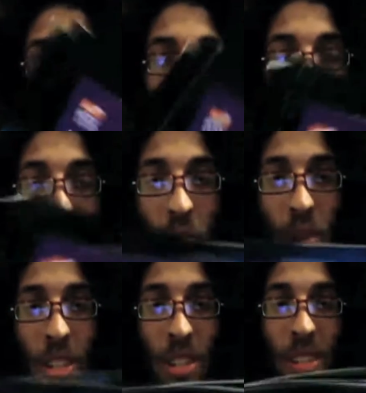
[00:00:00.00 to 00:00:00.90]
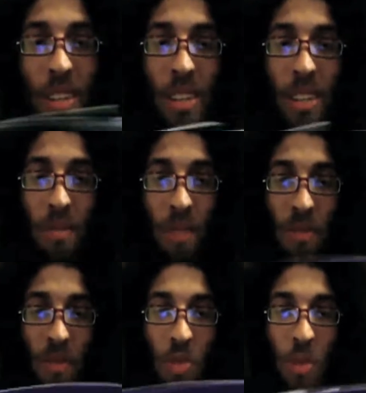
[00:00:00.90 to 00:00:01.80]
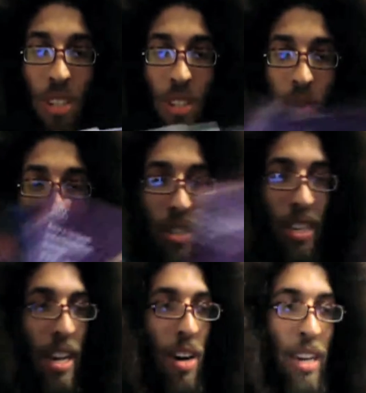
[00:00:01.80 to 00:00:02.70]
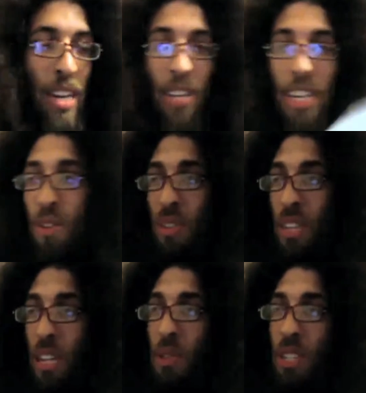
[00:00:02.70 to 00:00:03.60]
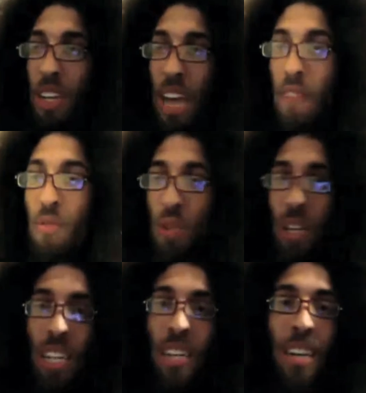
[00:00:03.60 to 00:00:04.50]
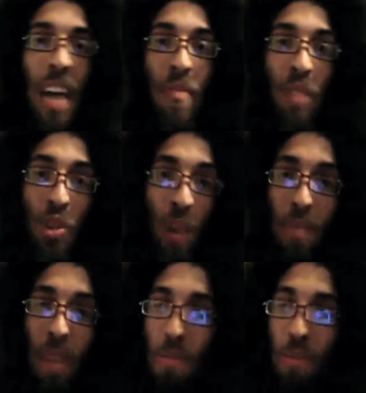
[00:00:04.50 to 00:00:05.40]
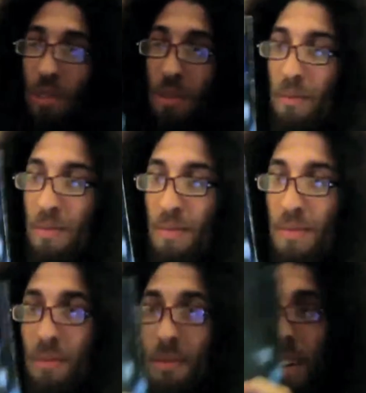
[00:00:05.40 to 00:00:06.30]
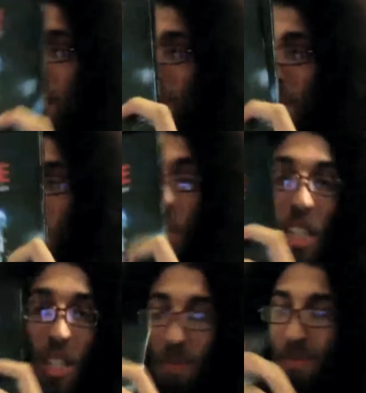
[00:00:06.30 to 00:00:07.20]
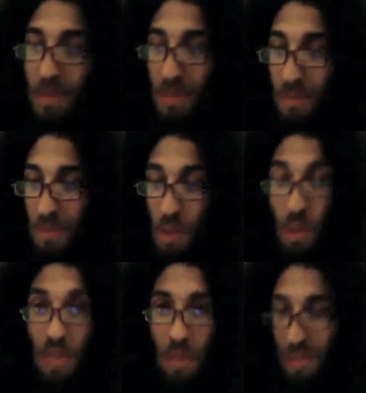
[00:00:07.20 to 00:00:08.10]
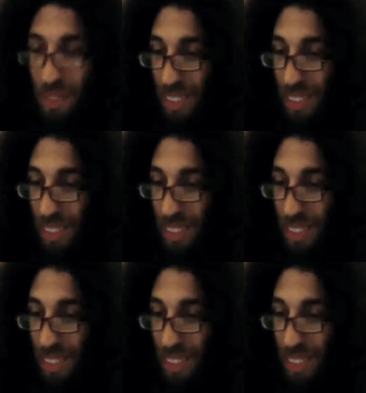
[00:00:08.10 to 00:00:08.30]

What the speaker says: registration, when I first walked in the door, it's like, oh, here's every trade paper, or at least 3 of them.